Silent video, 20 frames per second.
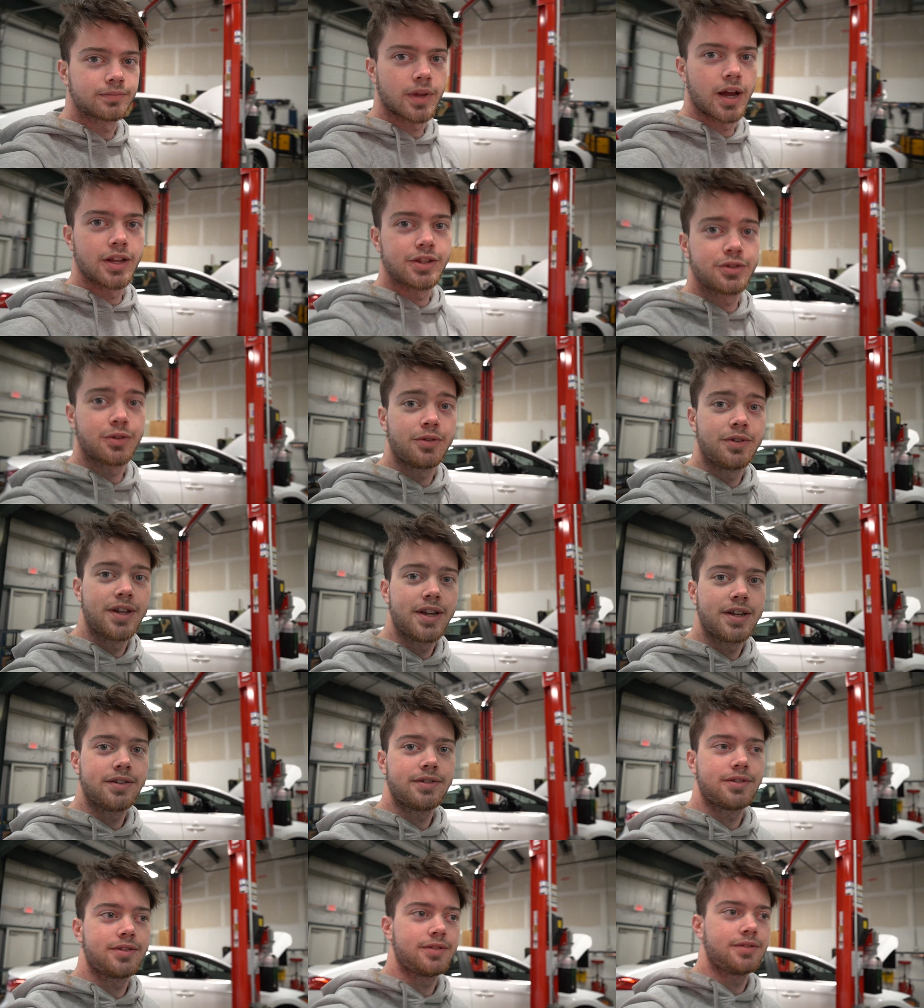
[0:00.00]
I told
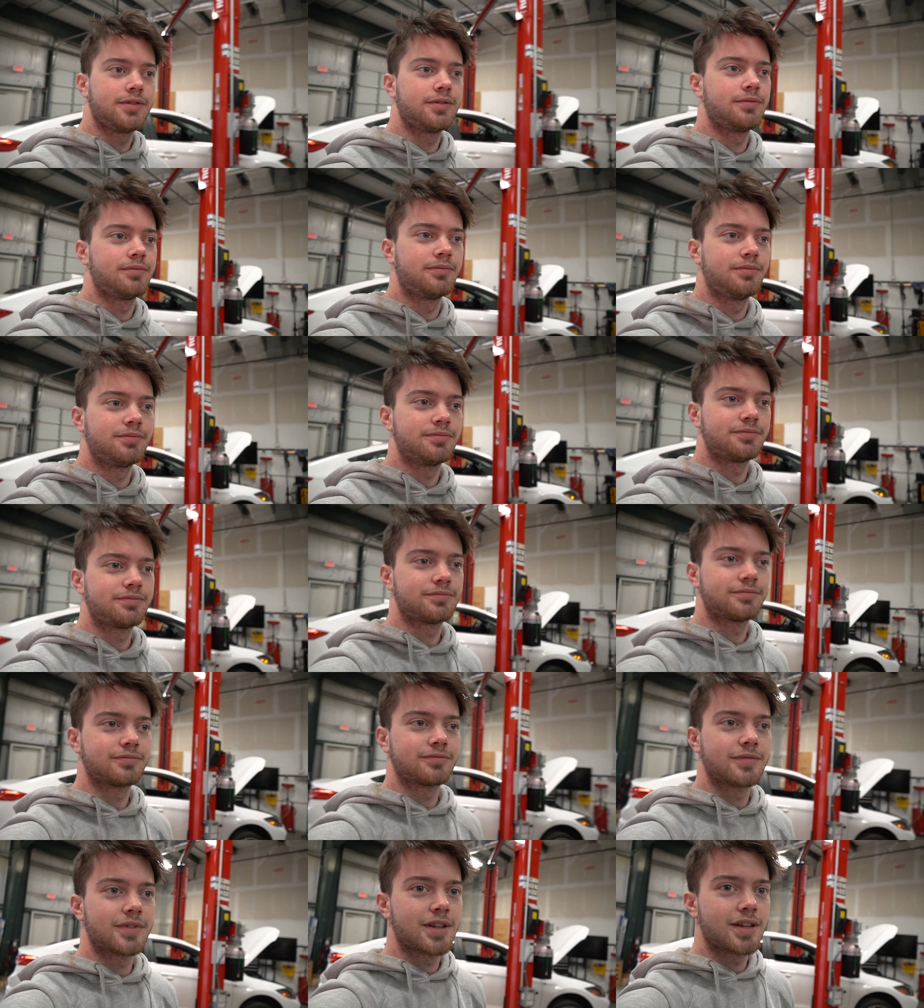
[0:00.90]
Nate to
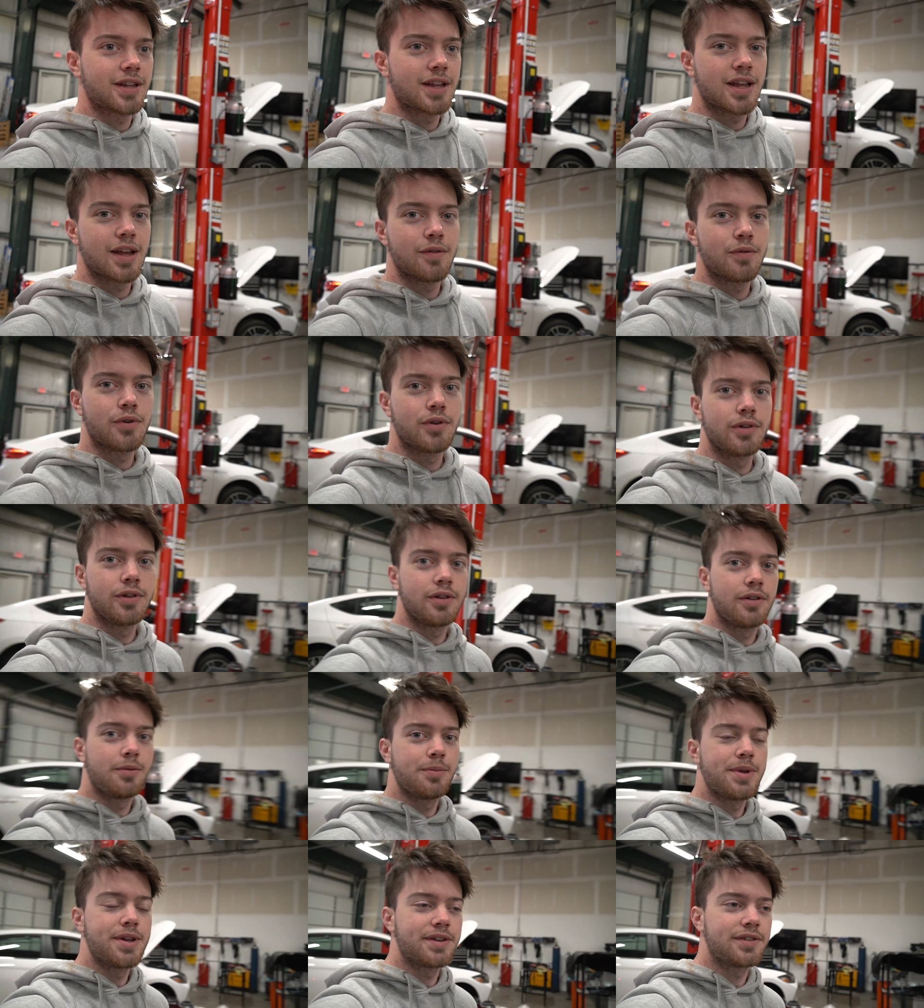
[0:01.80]
give her a
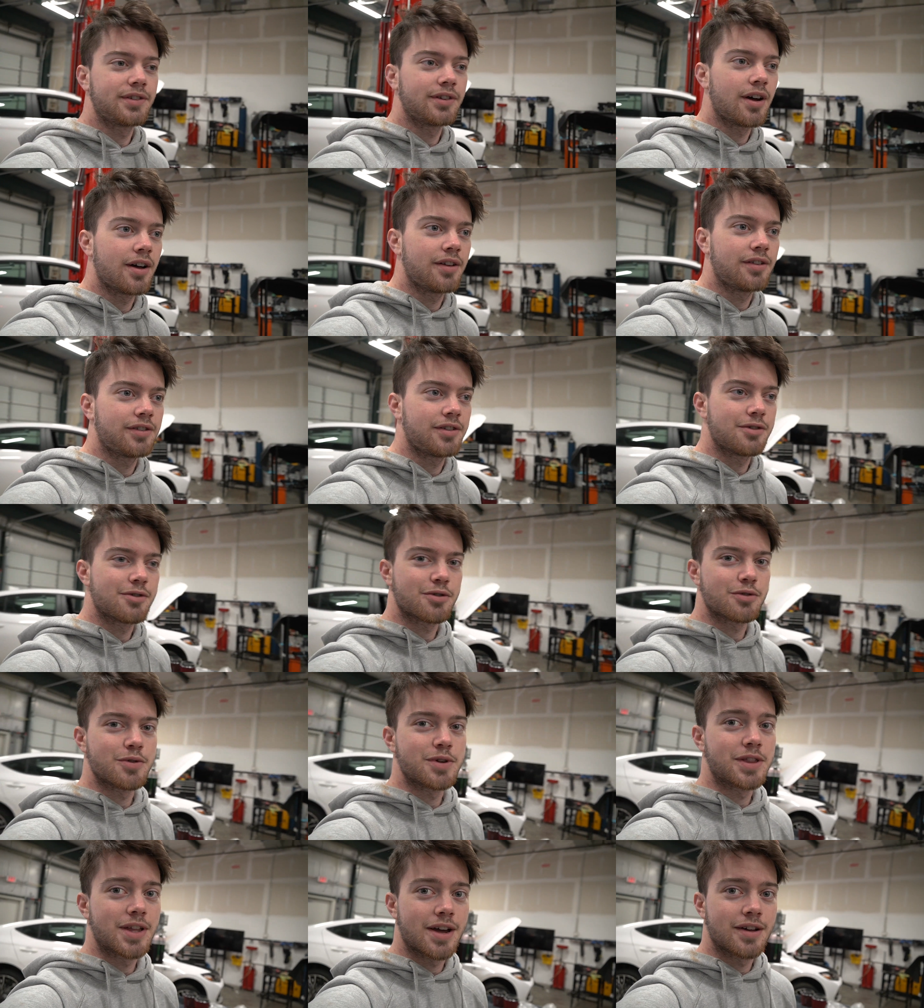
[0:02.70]
little bit of sauce near
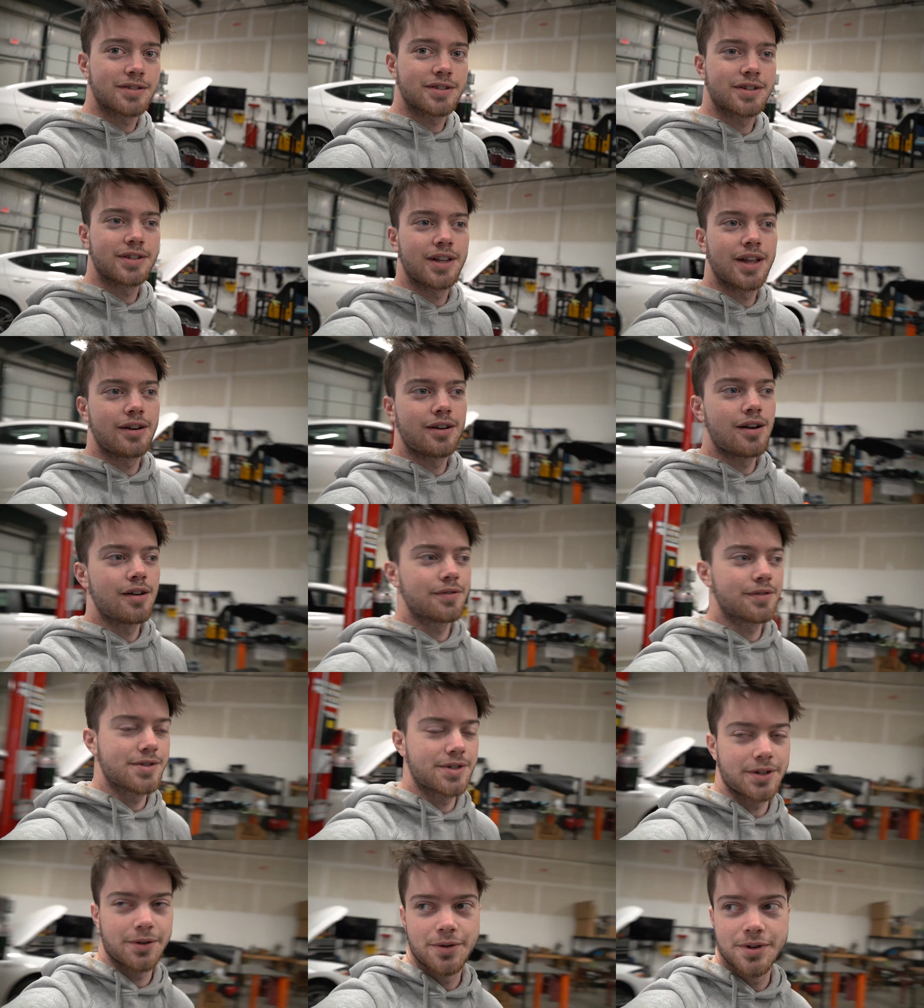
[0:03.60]
3,000 let off,
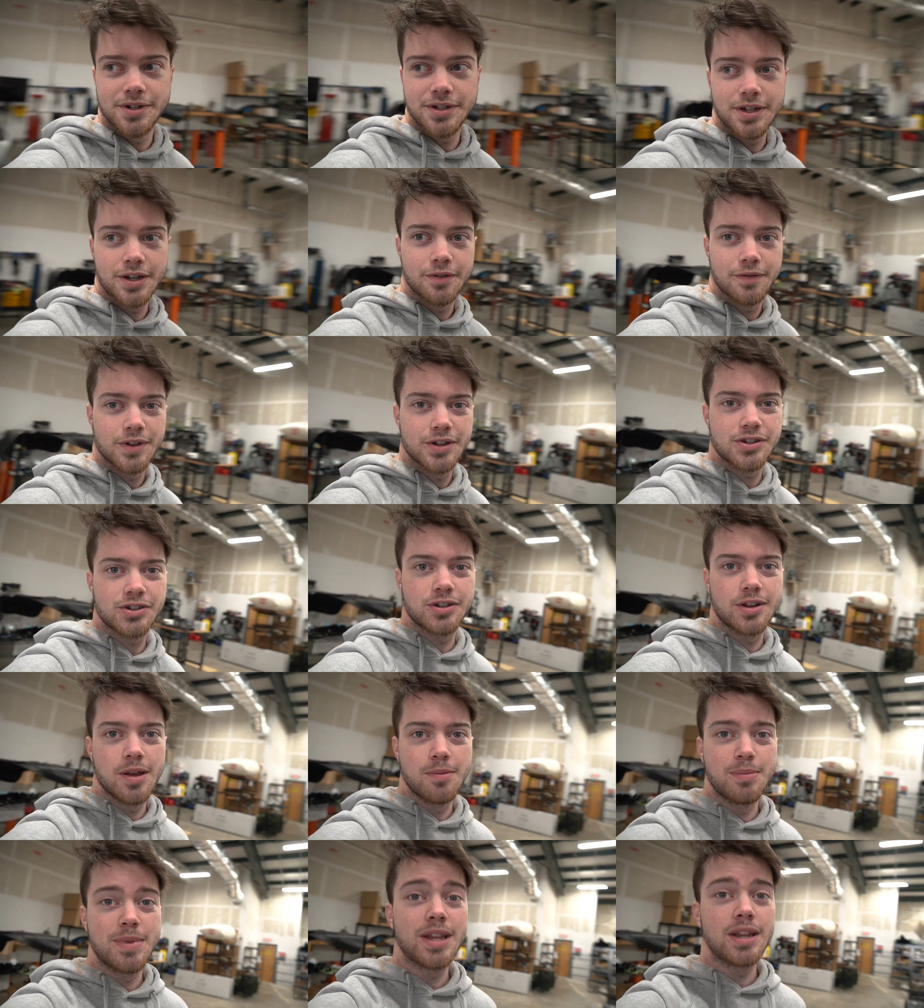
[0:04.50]
because I want to see if
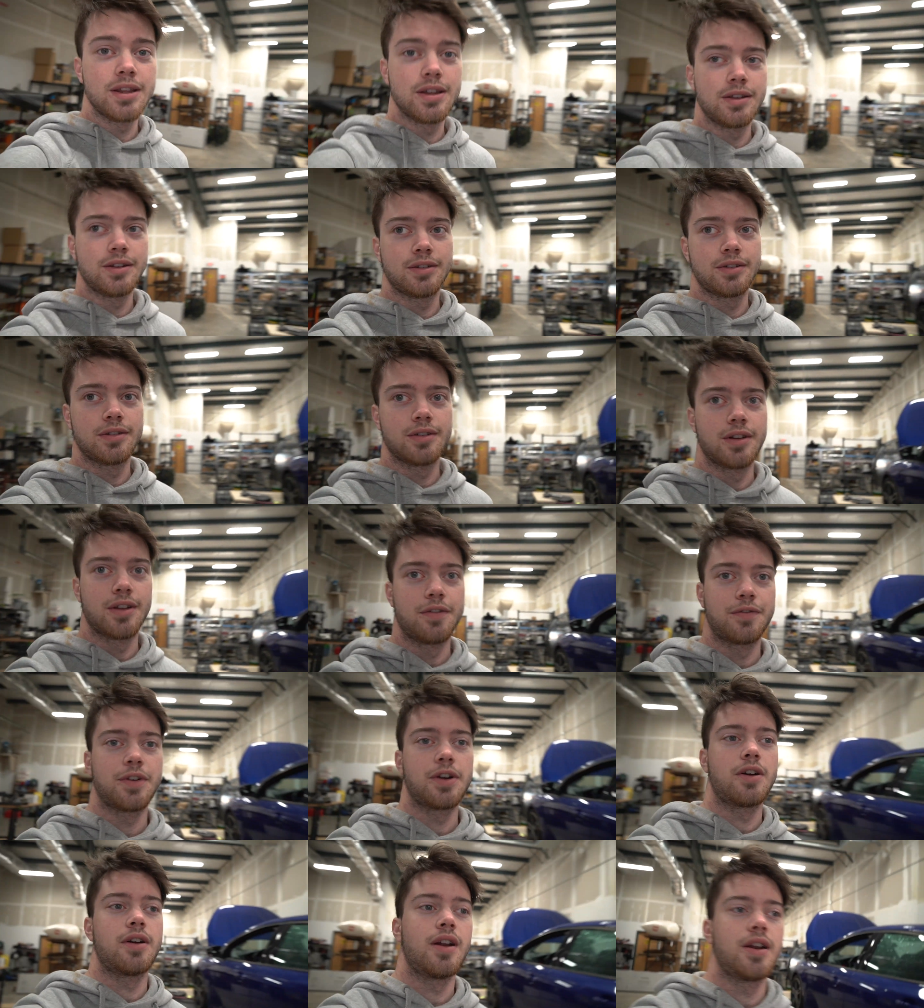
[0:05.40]

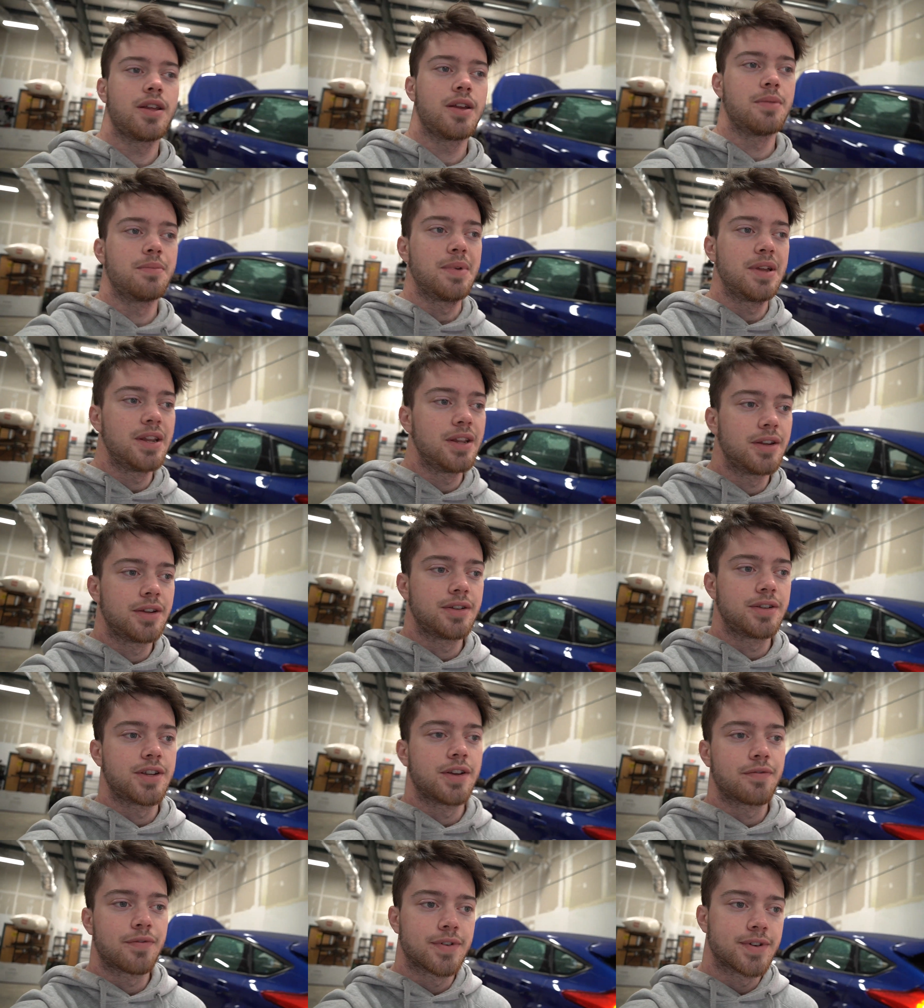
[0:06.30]
there are any immediate
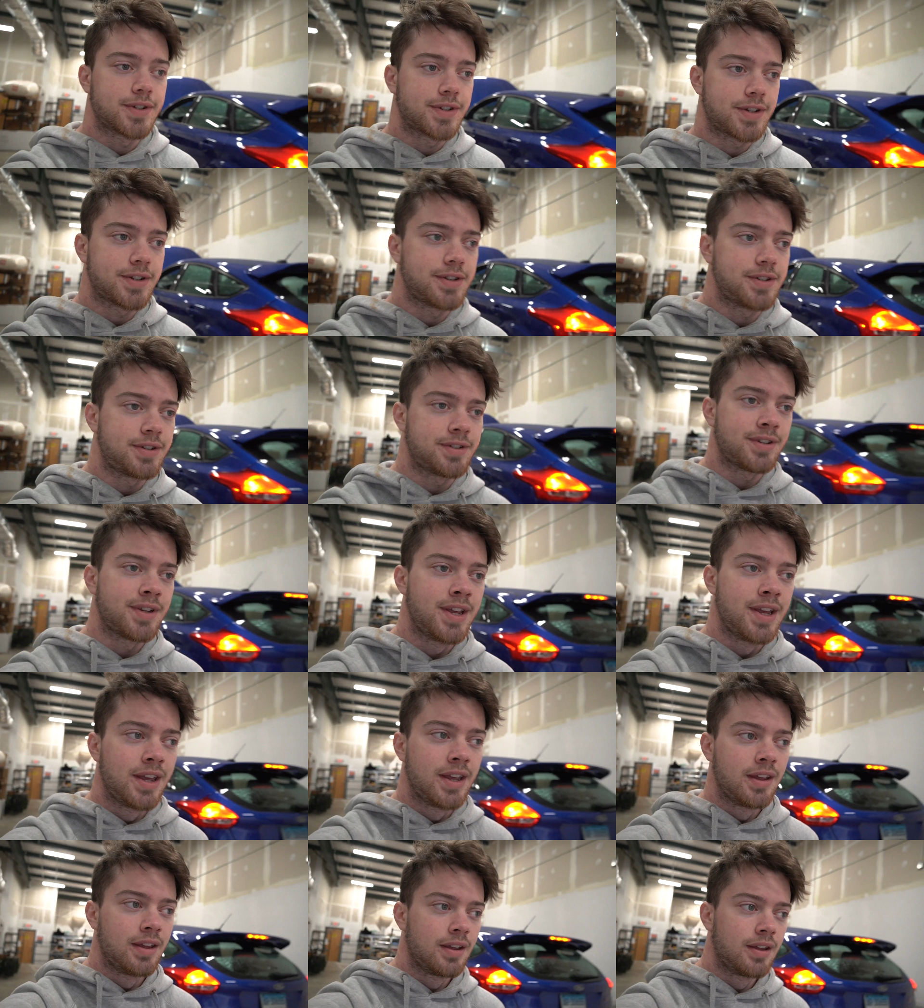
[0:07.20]
differences.
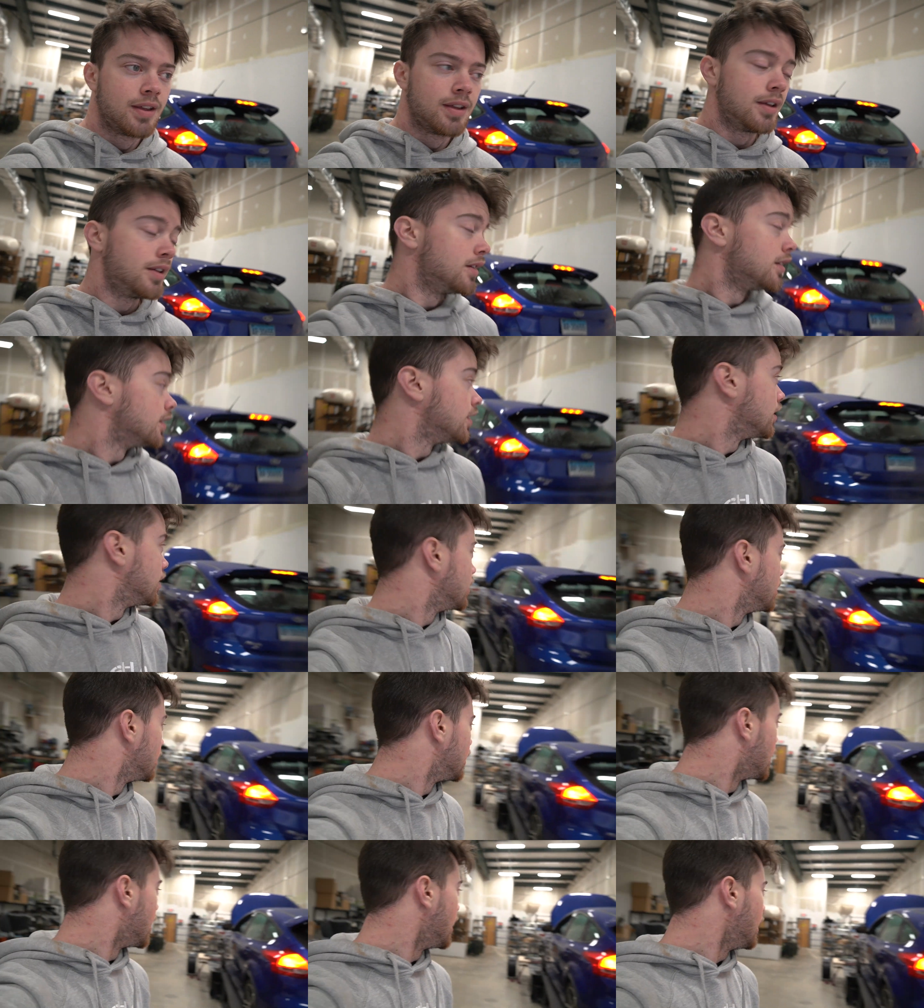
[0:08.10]

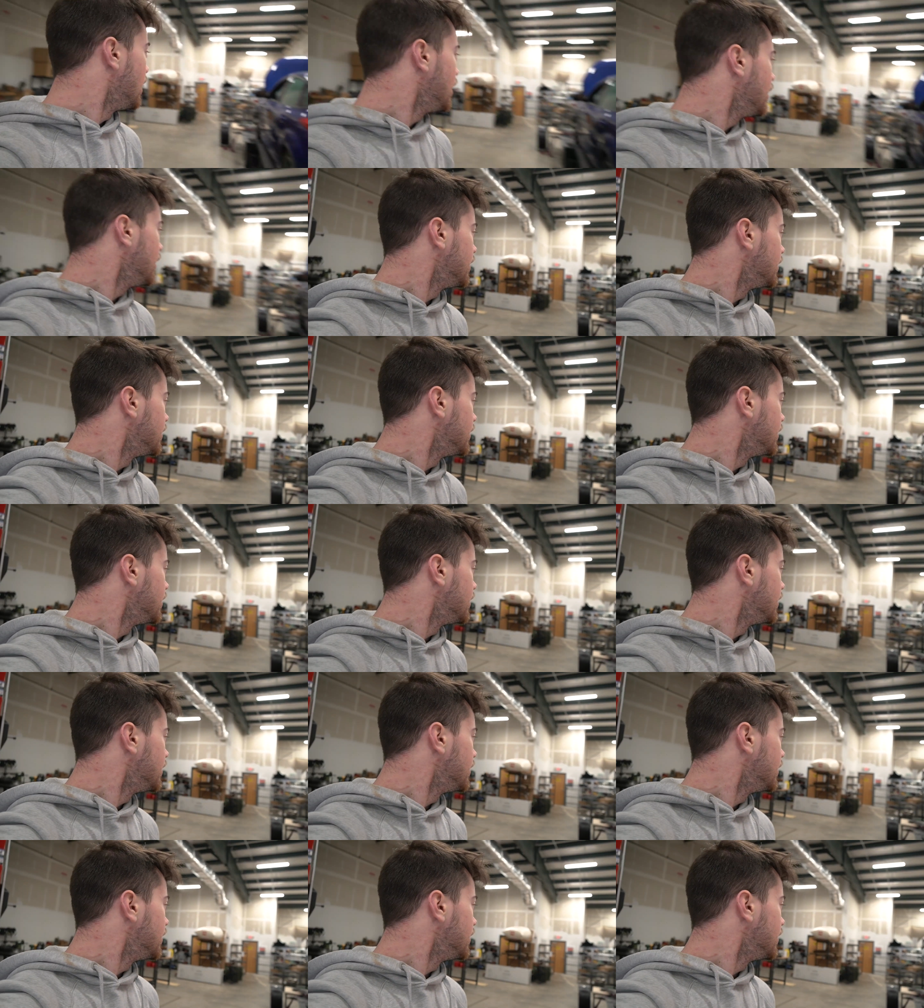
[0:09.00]
Huh?